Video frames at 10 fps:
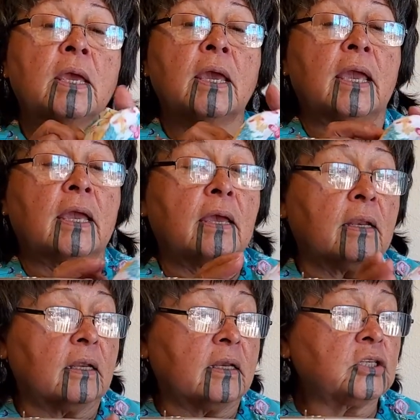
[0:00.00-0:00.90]

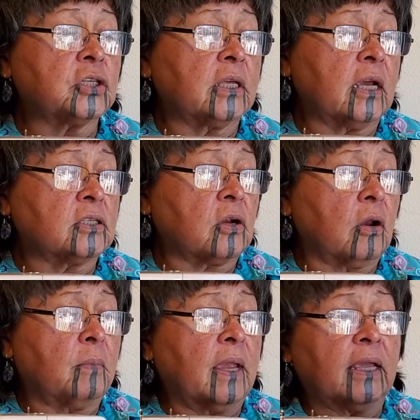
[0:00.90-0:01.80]
And initially I
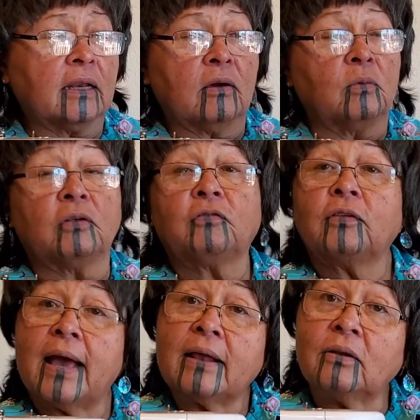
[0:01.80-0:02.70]
started making them with
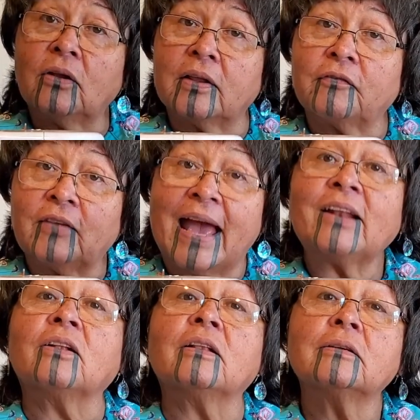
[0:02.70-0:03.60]

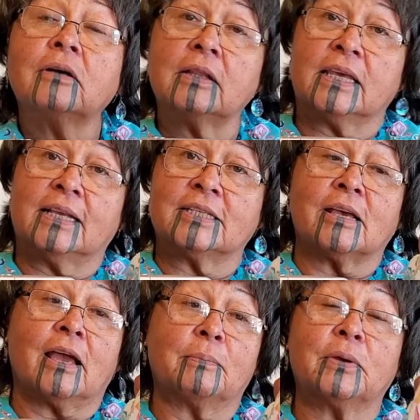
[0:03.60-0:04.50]
flannel on the
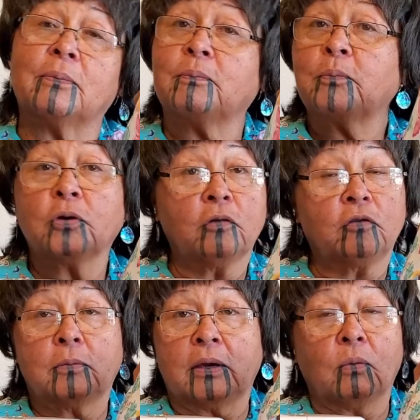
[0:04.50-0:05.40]
inside, but it proved
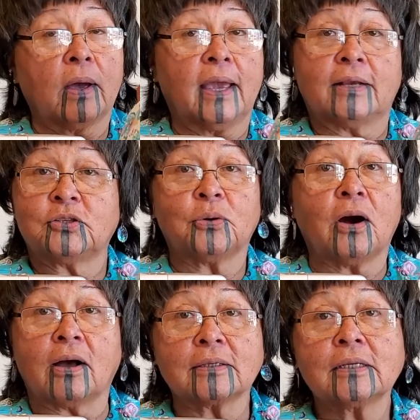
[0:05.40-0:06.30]
to be way too
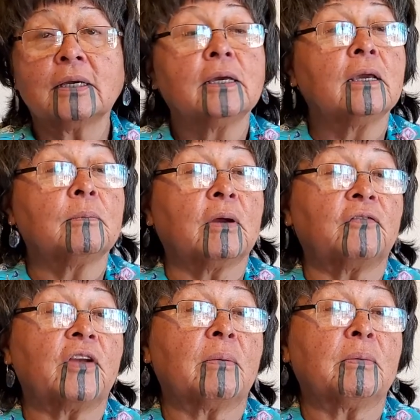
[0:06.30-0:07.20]
hot. My
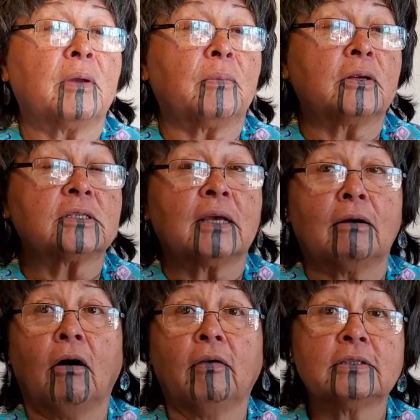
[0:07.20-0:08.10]
family members said,
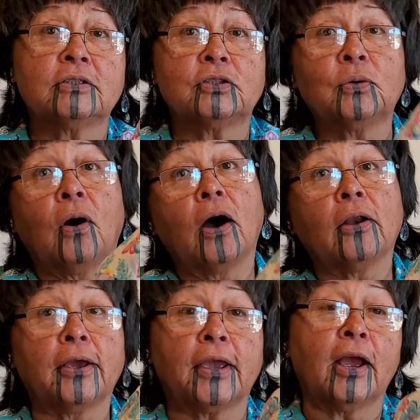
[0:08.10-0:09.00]
"Oh, this is too hot,
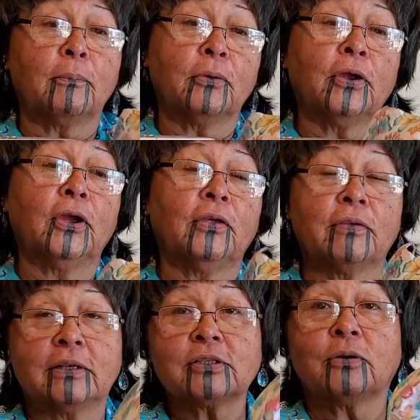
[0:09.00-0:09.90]
I can't breathe."
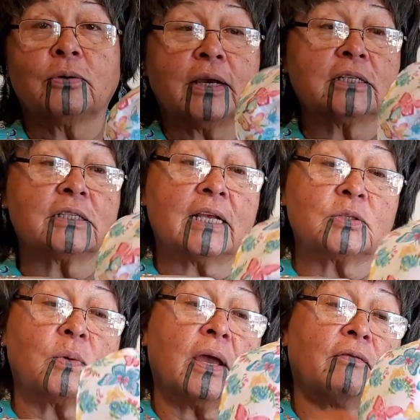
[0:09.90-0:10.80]
And so yes, that's
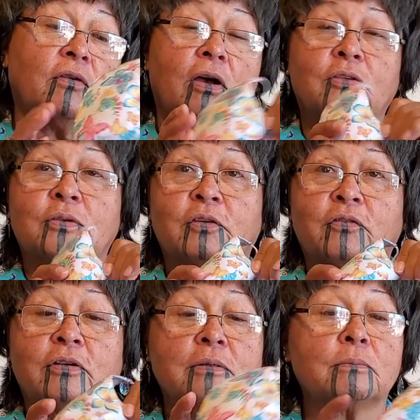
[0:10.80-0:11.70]
why I've gone through
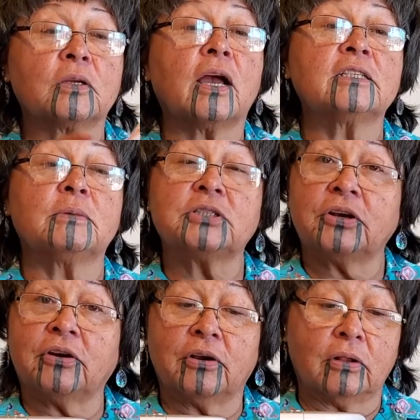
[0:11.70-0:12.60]
different kinds of
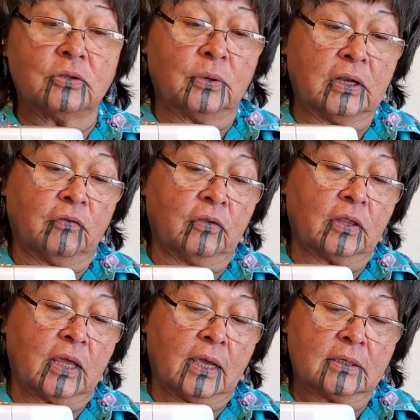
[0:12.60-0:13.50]
material, doing different
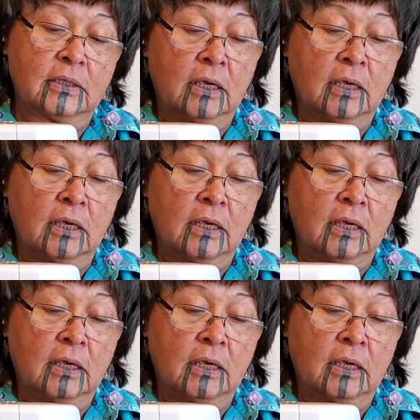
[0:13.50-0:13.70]
things.